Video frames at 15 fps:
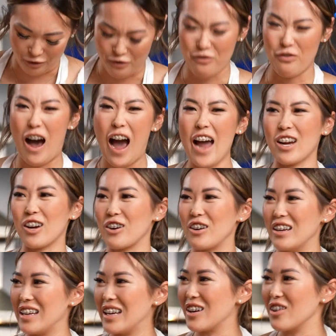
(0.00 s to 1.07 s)
fire
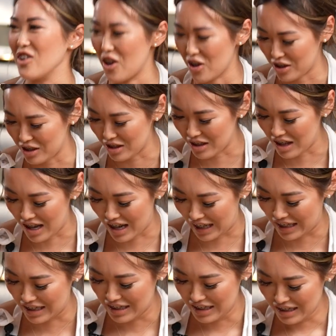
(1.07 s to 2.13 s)
in here, not gonna
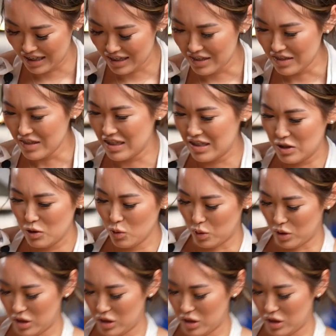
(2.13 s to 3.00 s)
lie. Whew.